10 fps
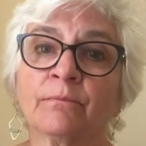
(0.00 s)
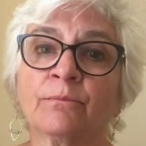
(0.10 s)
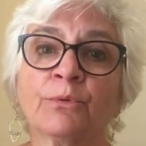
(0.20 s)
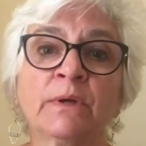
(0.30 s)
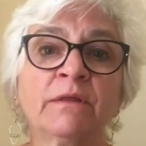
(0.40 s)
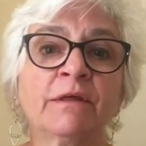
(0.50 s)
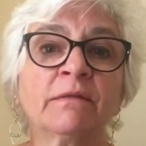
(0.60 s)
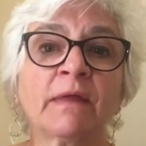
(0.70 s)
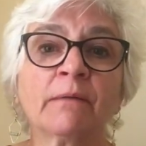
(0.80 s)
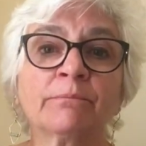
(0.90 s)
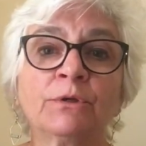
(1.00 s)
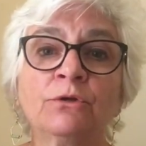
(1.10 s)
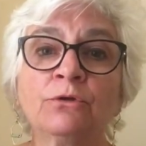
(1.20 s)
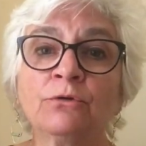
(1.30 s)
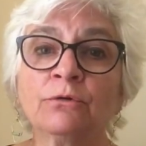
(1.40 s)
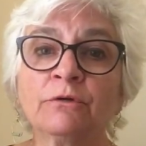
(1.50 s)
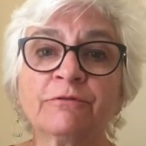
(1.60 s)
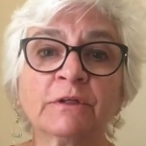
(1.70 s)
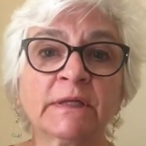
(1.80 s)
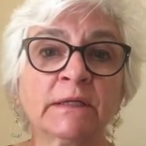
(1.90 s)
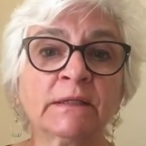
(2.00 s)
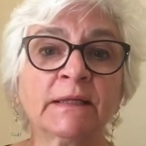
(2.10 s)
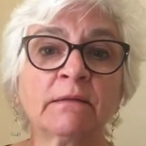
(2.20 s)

Breathe in that beautiful healing